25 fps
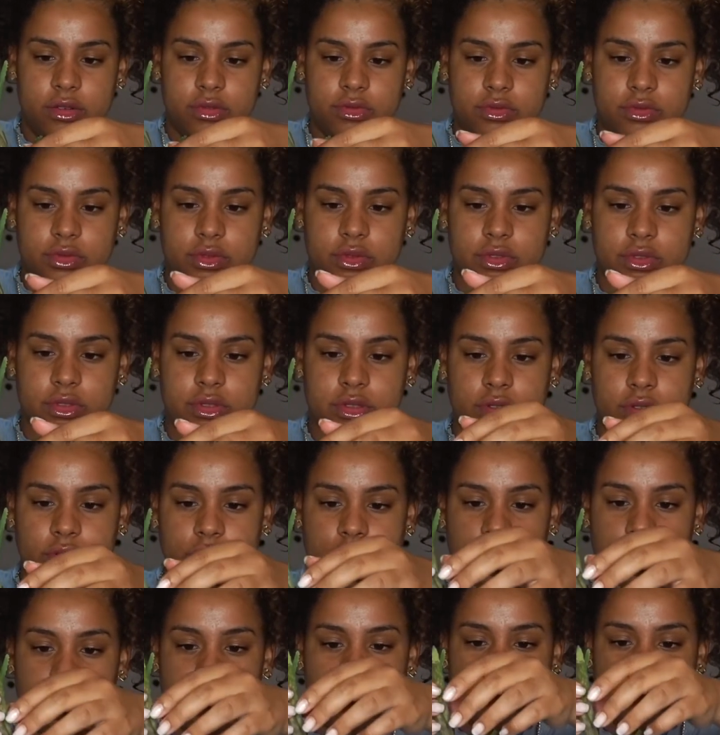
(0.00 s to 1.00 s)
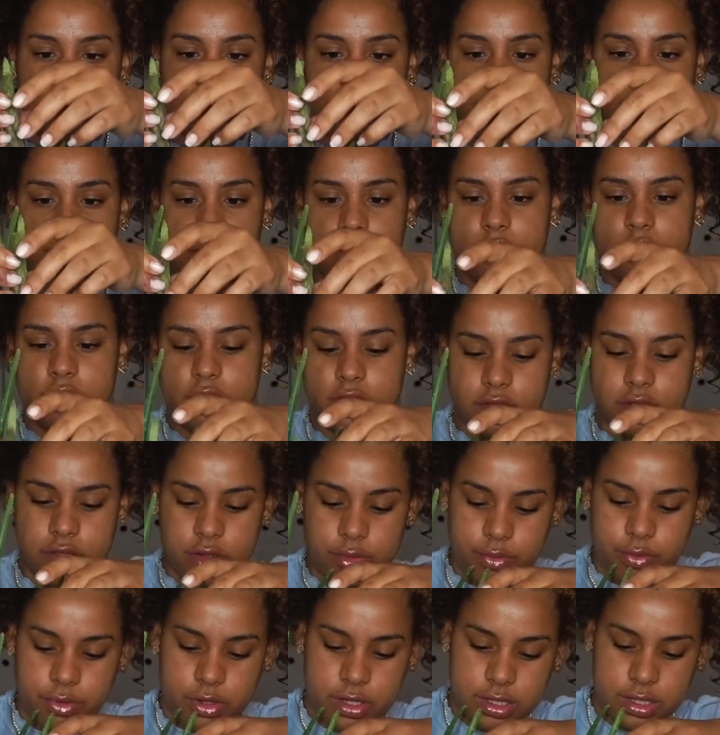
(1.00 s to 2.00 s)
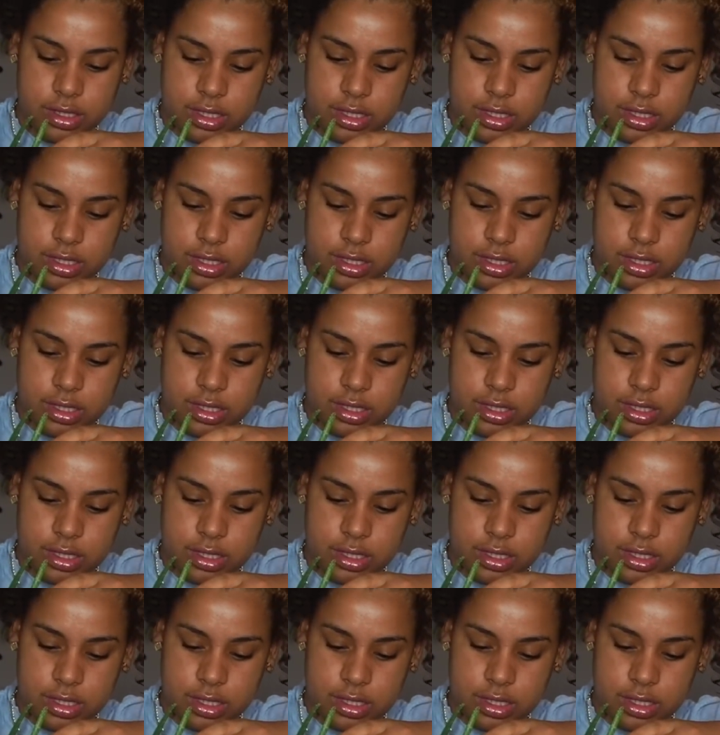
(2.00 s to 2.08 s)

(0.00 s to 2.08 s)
roots growing, so I'm just gonna put it